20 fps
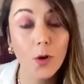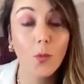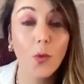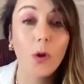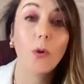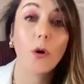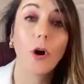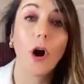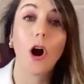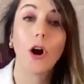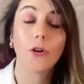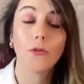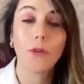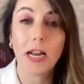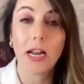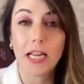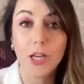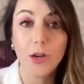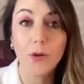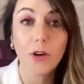we were
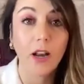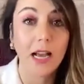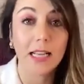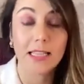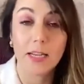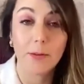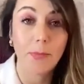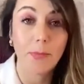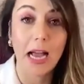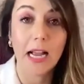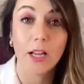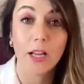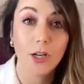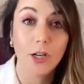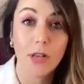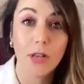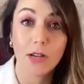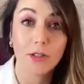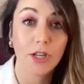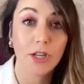already utilizing back in
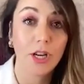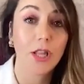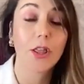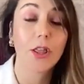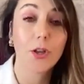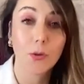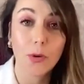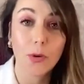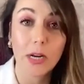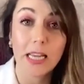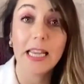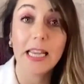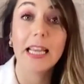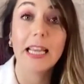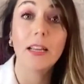2003